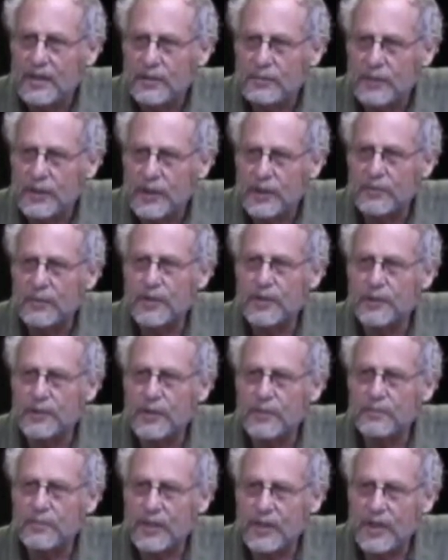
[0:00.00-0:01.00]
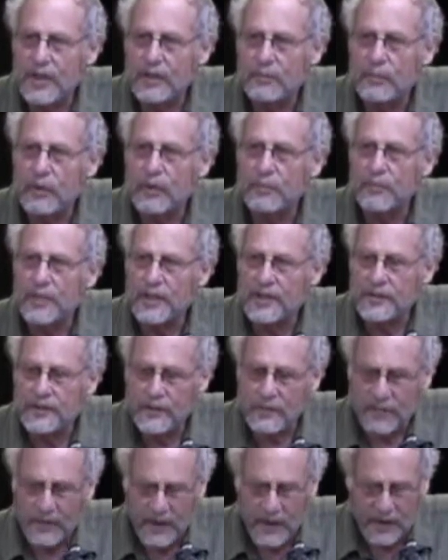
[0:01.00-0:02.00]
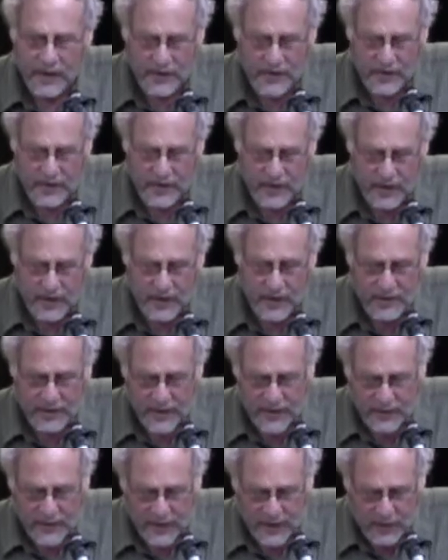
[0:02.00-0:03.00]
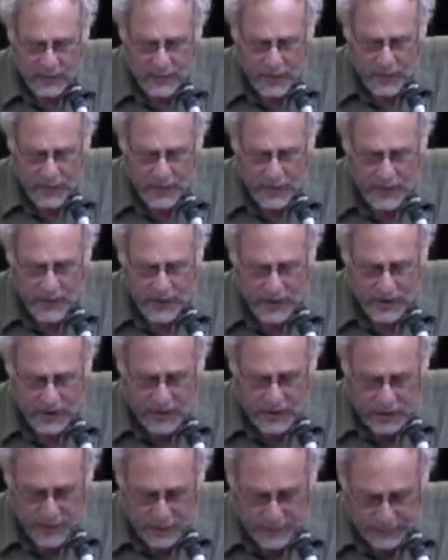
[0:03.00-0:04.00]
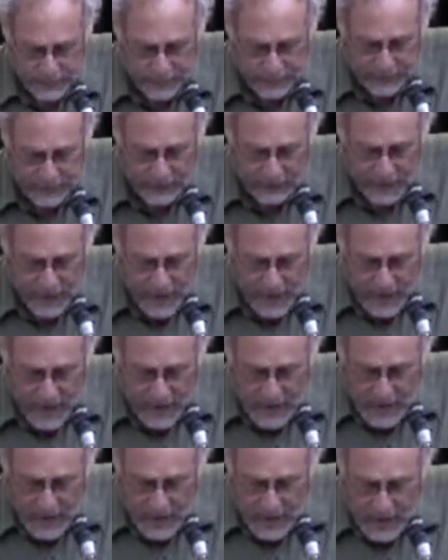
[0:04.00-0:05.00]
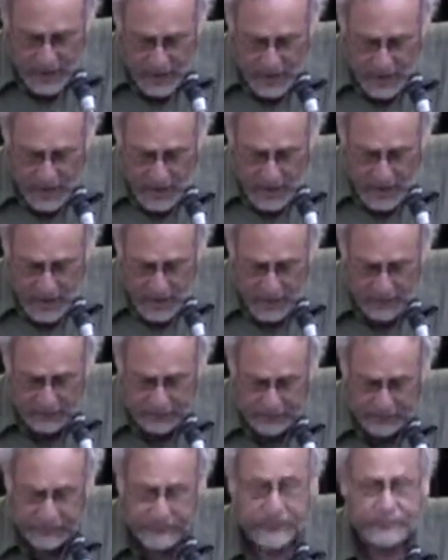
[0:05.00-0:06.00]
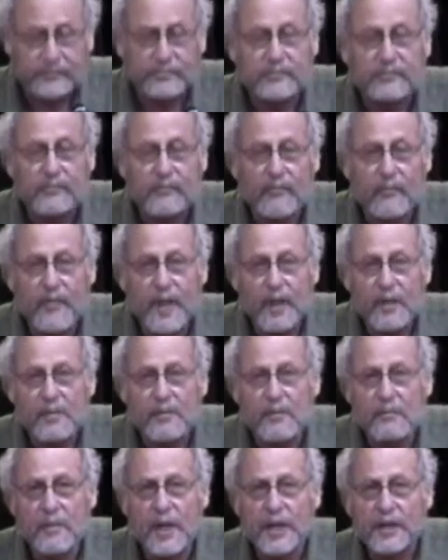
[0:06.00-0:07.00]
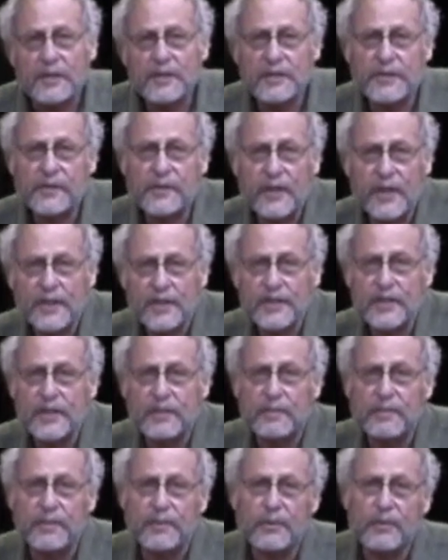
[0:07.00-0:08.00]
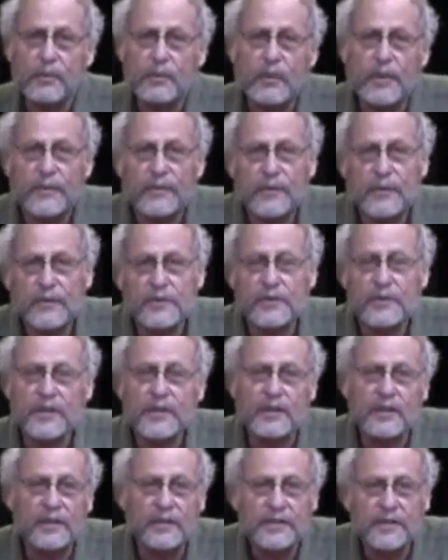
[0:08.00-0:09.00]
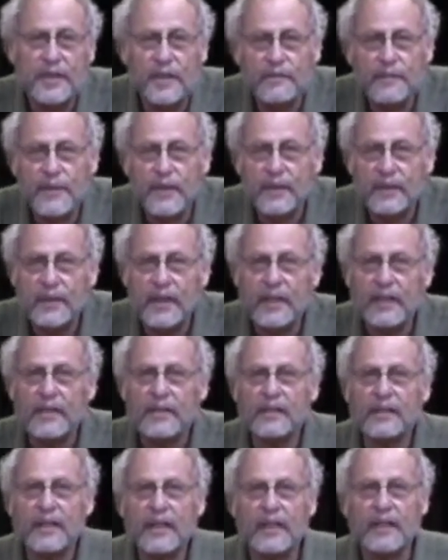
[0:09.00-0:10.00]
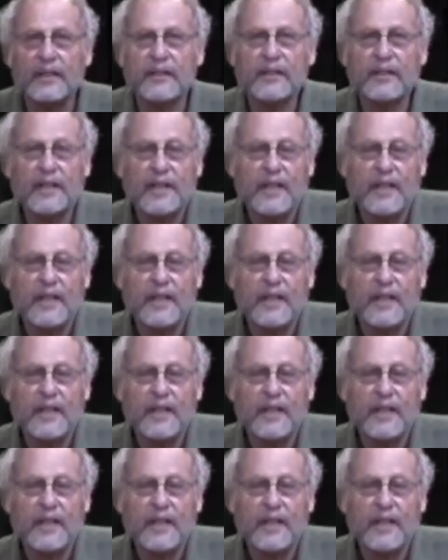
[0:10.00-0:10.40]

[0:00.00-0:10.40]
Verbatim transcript: It put him into a, a more peaceful place. And that's something that poetry can do. Um, Michael's friendship with Lucille is something that, that